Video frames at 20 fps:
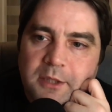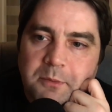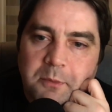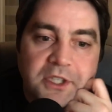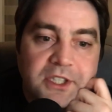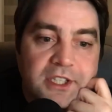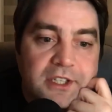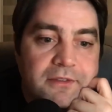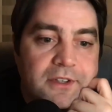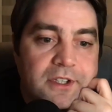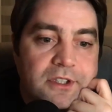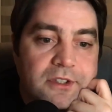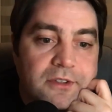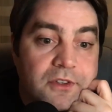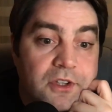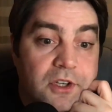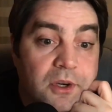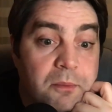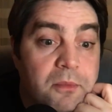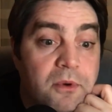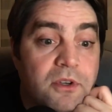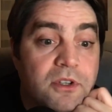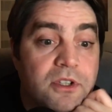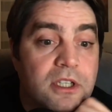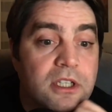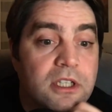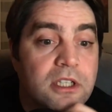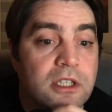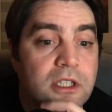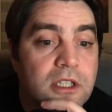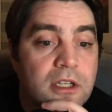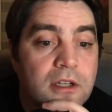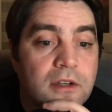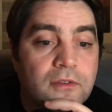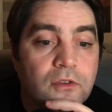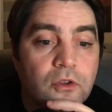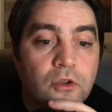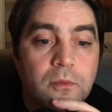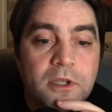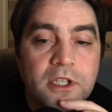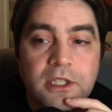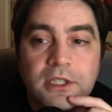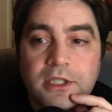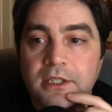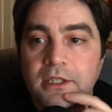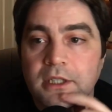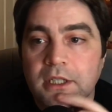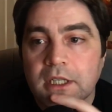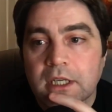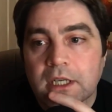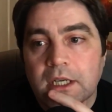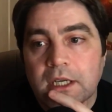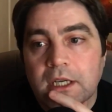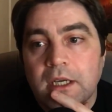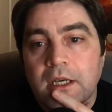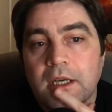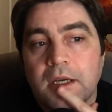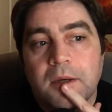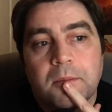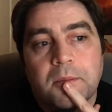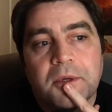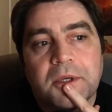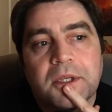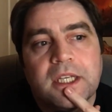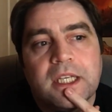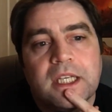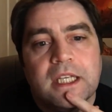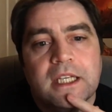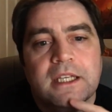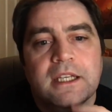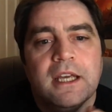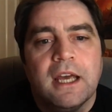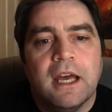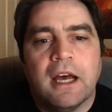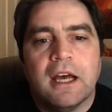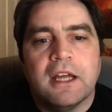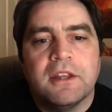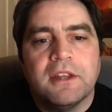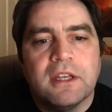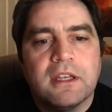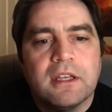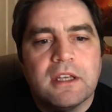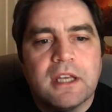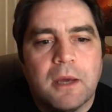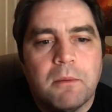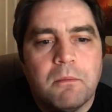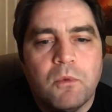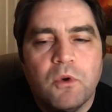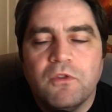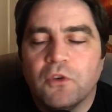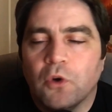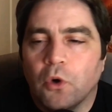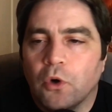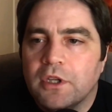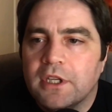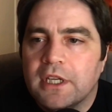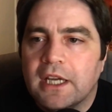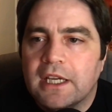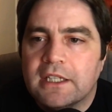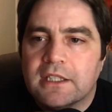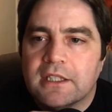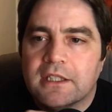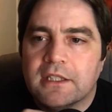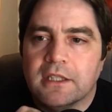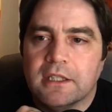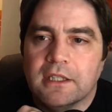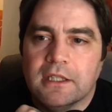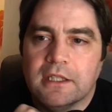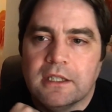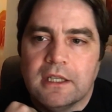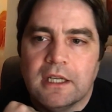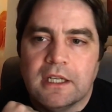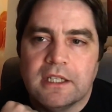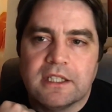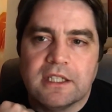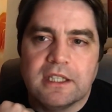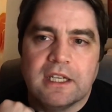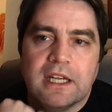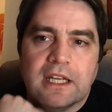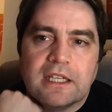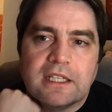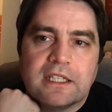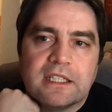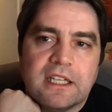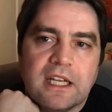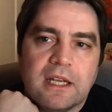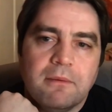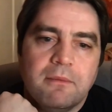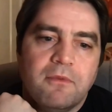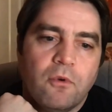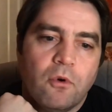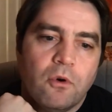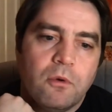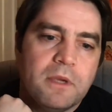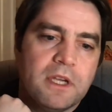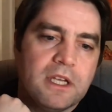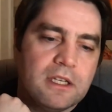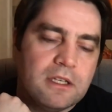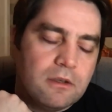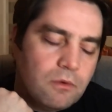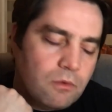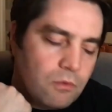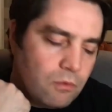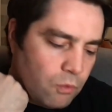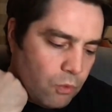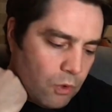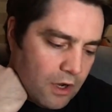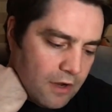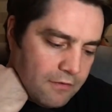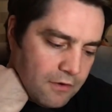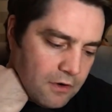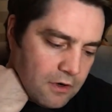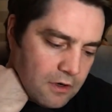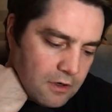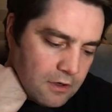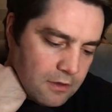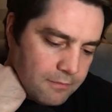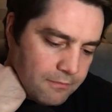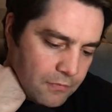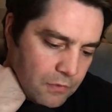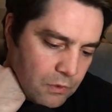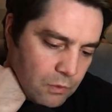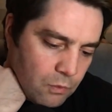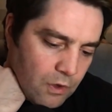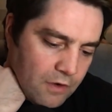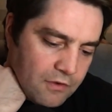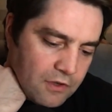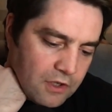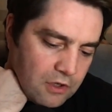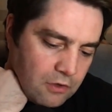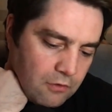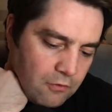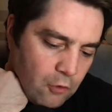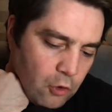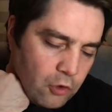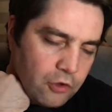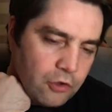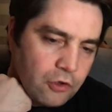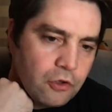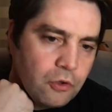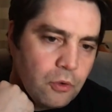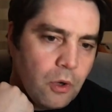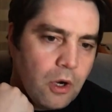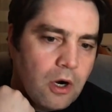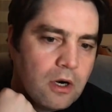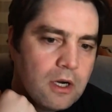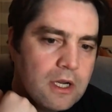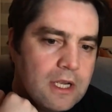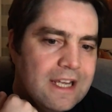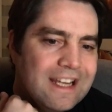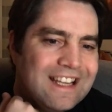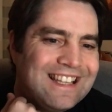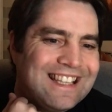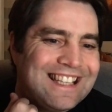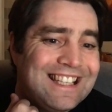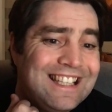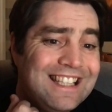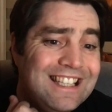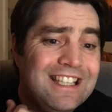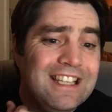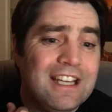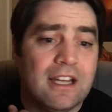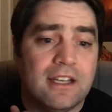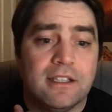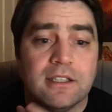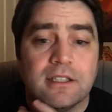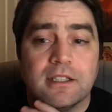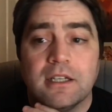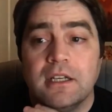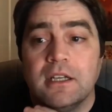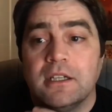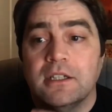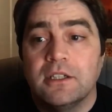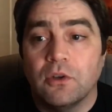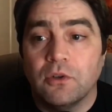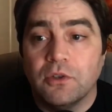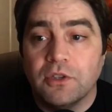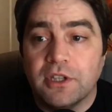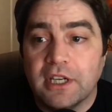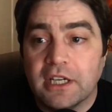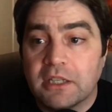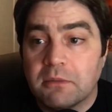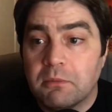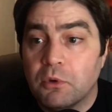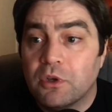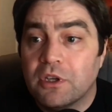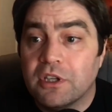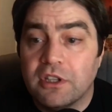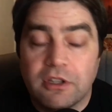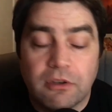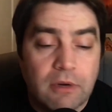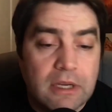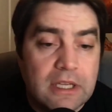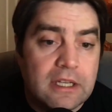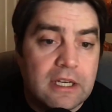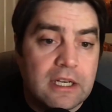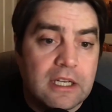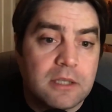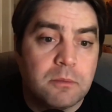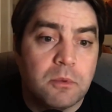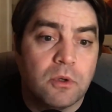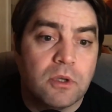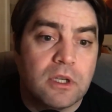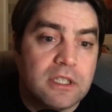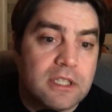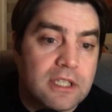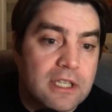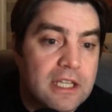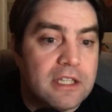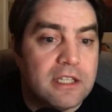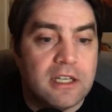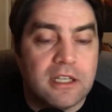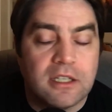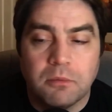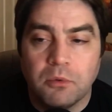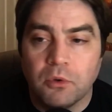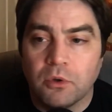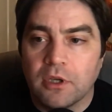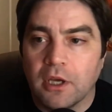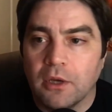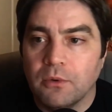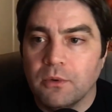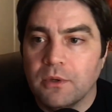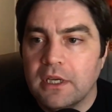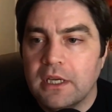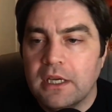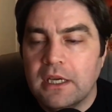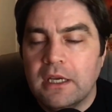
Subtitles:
specifics of the numbers in a few minutes. But yeah, I think moving on is the next step for me. And whatever kind of author you are, the key is to go into the next book and to write the next book and to get the next book out.